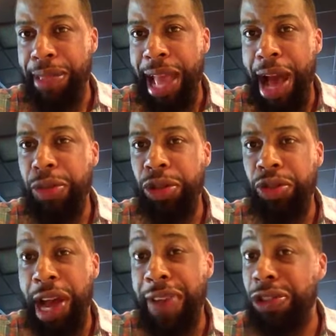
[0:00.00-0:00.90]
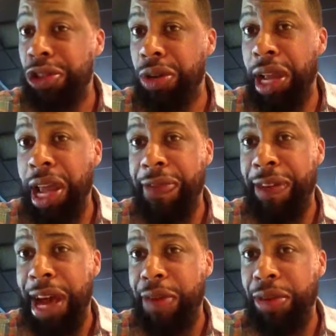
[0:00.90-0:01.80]
I will drive 2.5
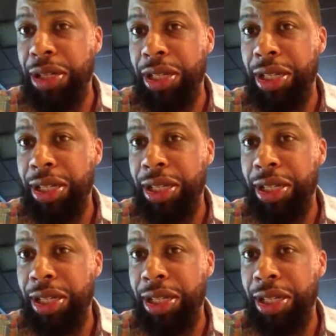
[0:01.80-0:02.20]
hours